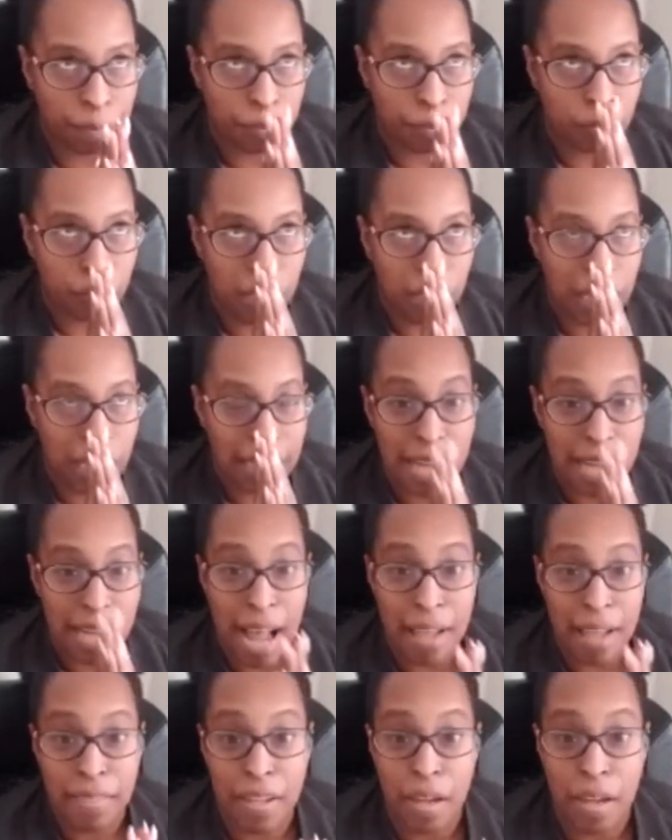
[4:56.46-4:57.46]
it's
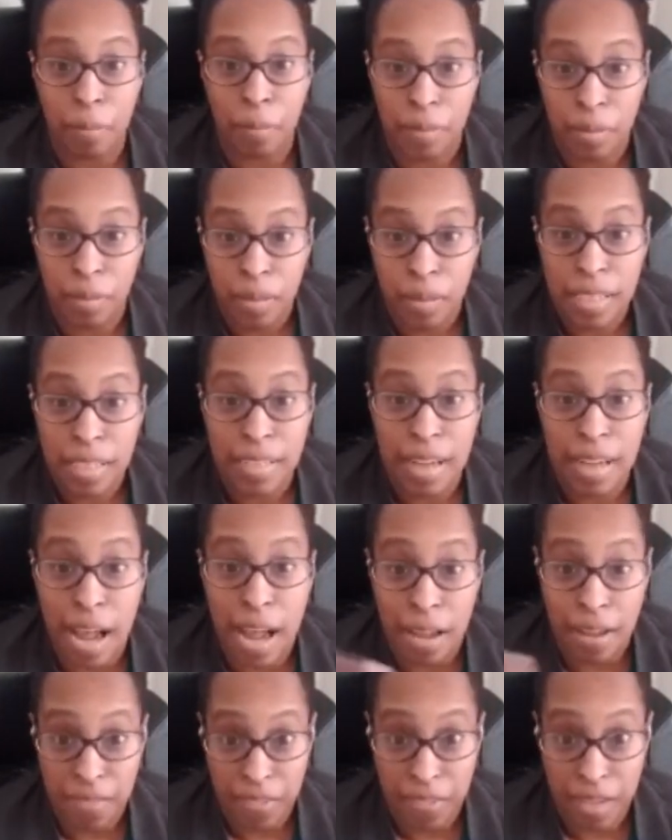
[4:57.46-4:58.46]
not them. It's not
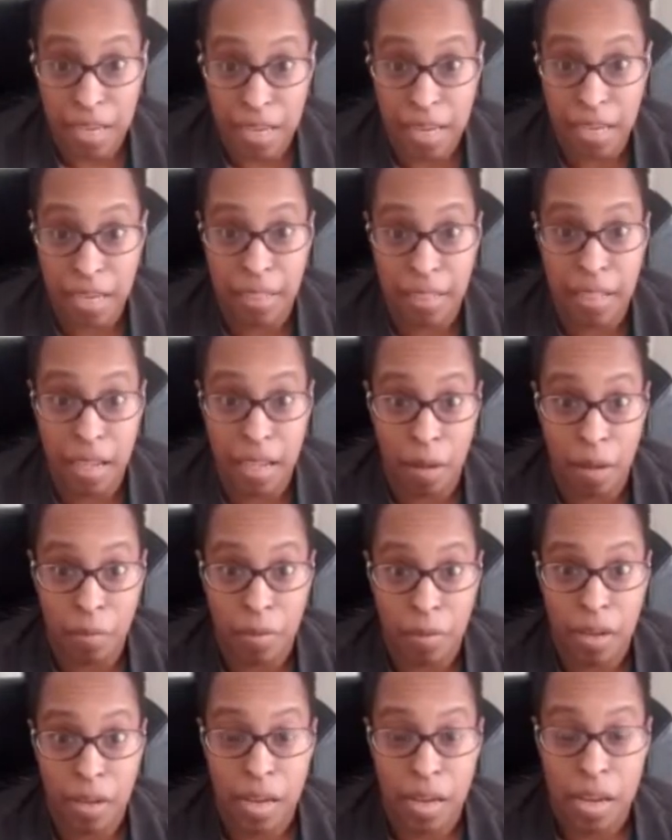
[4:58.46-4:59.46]
ethnically them.
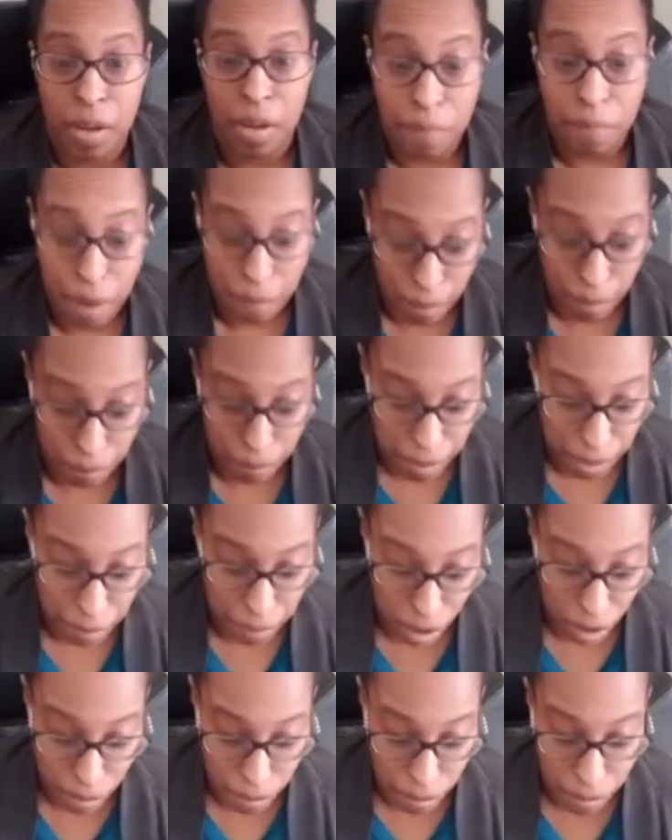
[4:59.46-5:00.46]
Remember, people
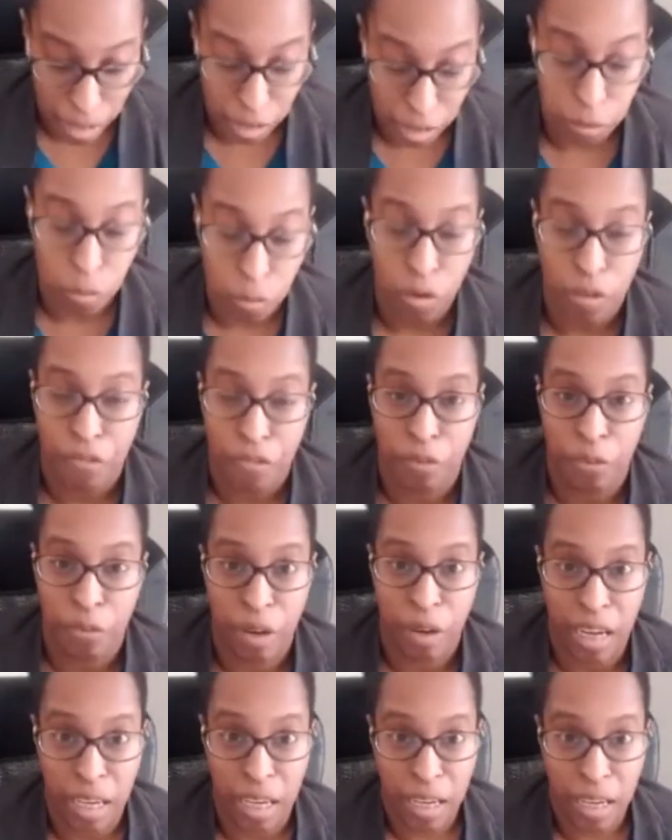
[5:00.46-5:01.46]
are much more
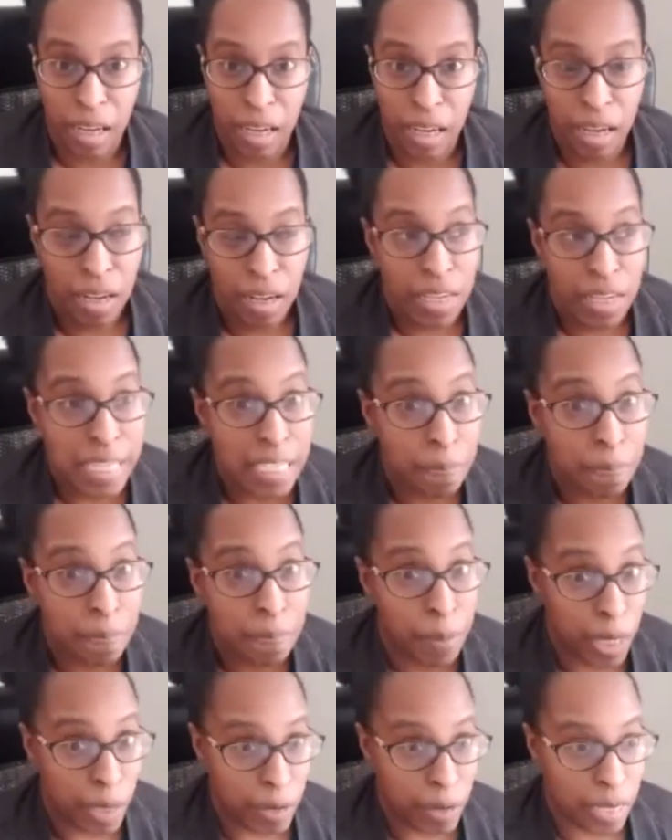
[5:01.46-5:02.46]
free
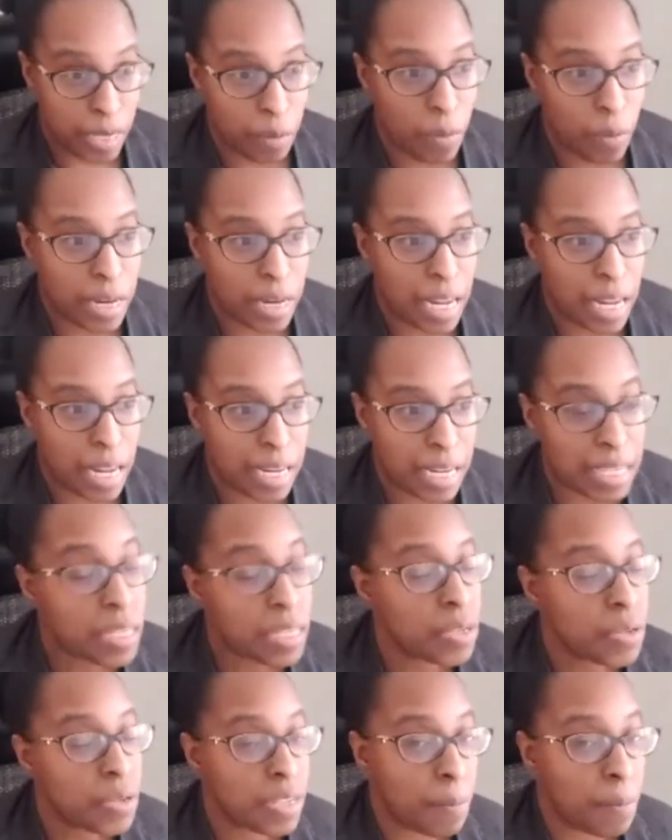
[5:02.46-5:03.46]
spirited when they listen
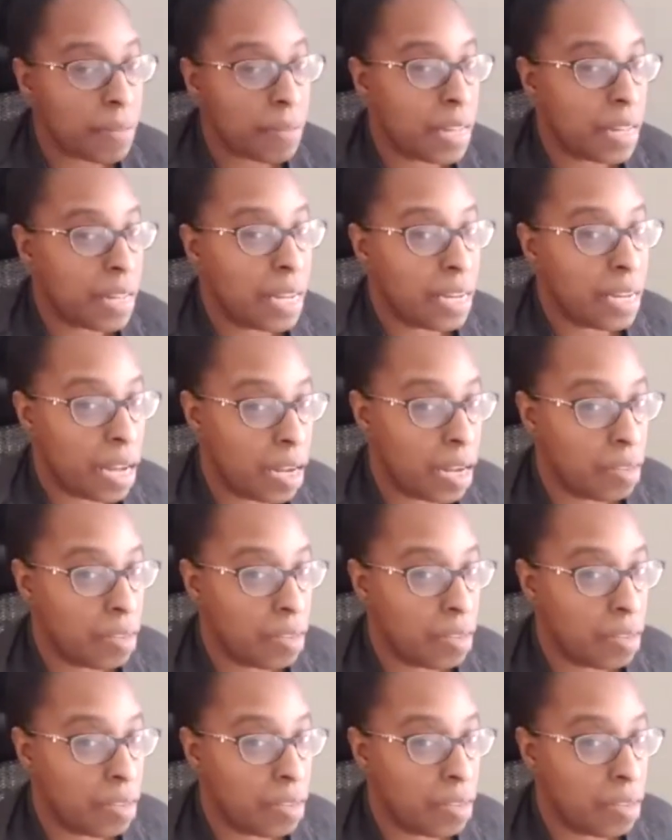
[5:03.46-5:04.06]
to something they love.